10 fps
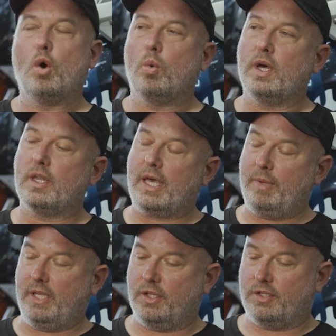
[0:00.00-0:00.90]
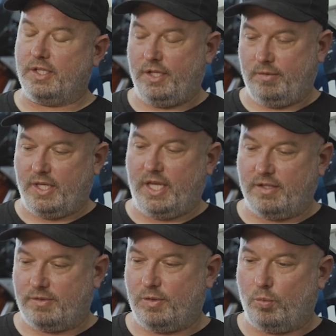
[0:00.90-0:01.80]
Well, I mean,
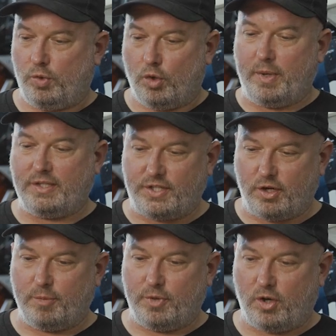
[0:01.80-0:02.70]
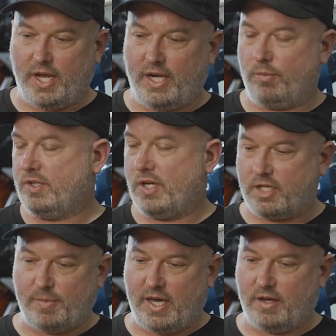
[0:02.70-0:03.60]
again, you're based here in Murrieta. We
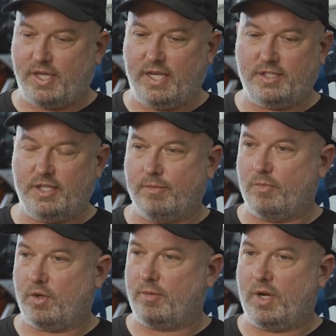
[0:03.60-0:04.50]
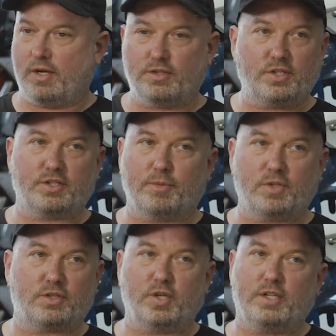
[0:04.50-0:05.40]
talked about how KTM North America is just up
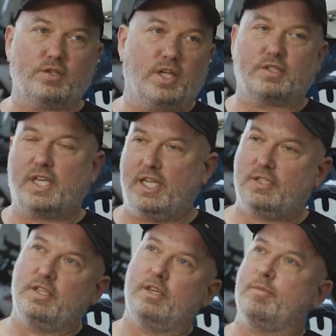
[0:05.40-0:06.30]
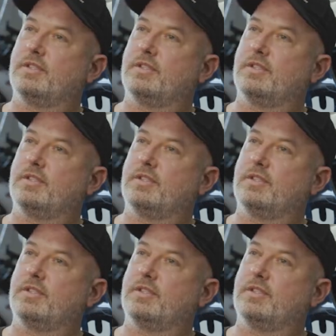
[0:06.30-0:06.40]
the street. So that's KTM,